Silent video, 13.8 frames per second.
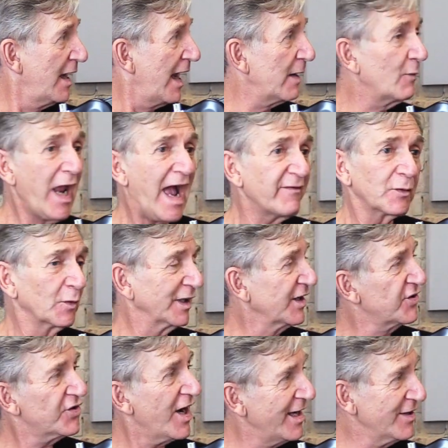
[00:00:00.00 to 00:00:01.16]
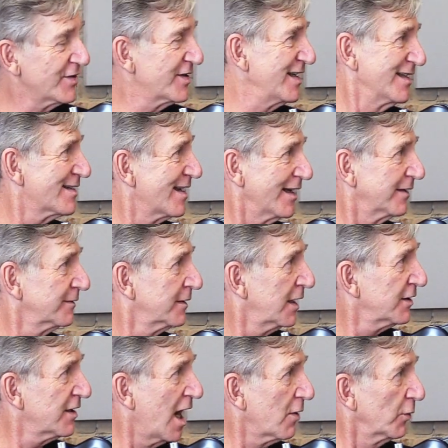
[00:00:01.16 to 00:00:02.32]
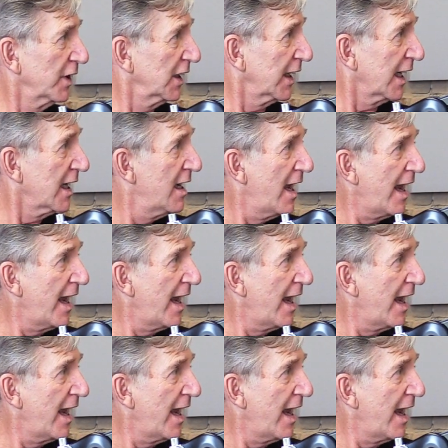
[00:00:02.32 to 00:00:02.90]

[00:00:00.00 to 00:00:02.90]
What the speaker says: And we haven't really changed since then. Not really.